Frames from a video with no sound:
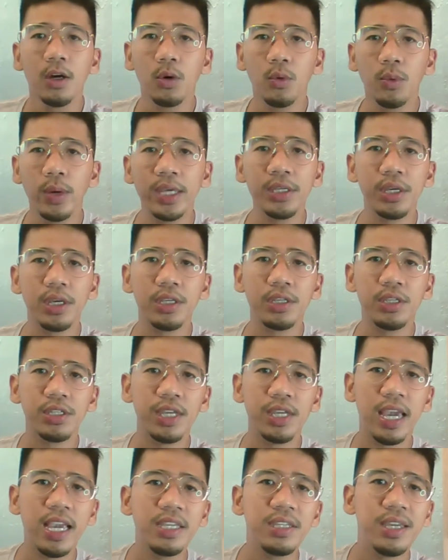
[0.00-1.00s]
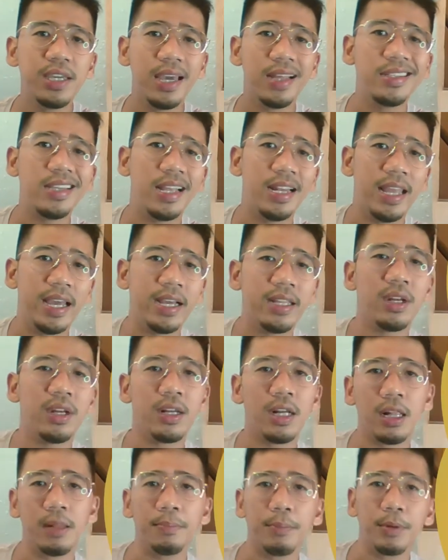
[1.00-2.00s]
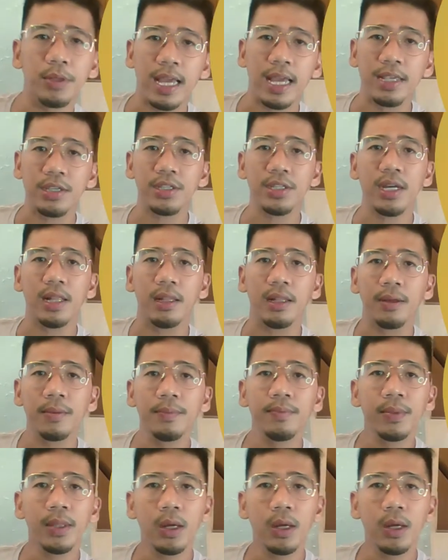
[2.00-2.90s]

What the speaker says: which change its electrical potential.